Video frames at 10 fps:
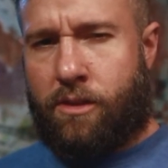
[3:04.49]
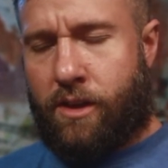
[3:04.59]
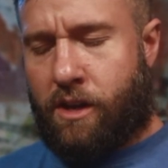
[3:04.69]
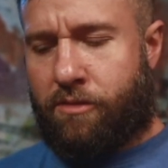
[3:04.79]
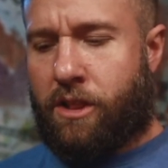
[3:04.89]

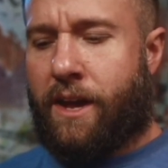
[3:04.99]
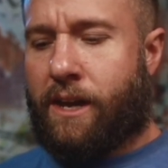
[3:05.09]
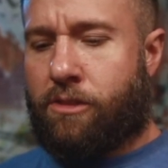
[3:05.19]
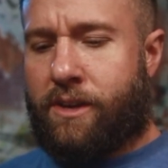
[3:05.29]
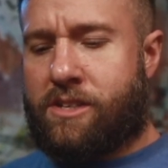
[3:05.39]
think of it
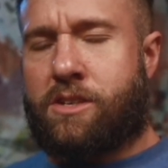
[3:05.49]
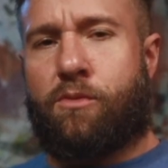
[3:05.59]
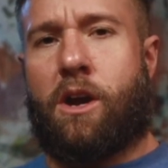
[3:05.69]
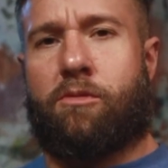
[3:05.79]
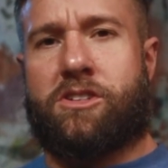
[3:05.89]
like this. Have
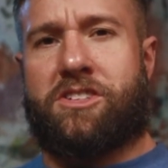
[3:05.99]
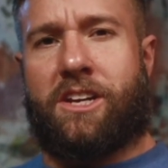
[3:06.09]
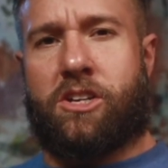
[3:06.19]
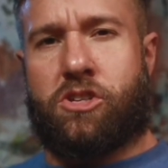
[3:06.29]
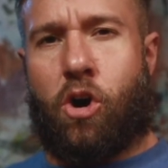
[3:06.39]
you ever
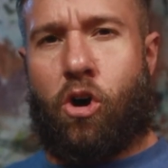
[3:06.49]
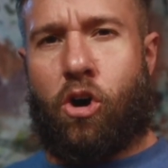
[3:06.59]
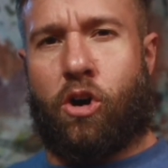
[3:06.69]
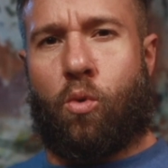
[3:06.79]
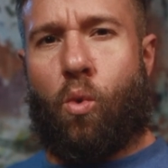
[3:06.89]
seen a
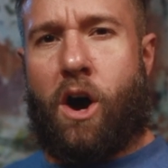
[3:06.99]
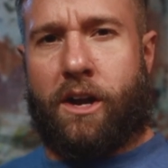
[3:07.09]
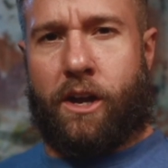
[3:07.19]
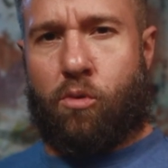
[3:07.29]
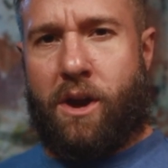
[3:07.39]
dog
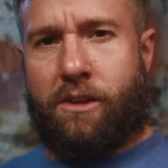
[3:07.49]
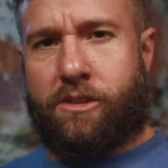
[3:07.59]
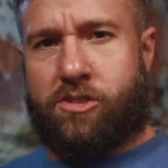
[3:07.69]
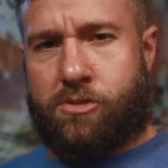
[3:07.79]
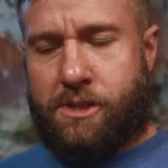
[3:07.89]
walking around
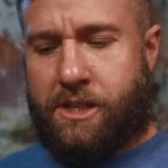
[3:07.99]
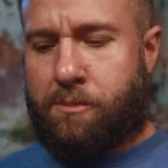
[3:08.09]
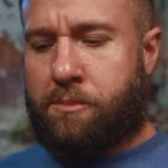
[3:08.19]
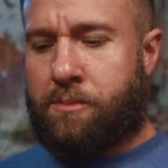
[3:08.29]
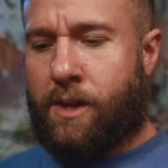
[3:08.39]
the street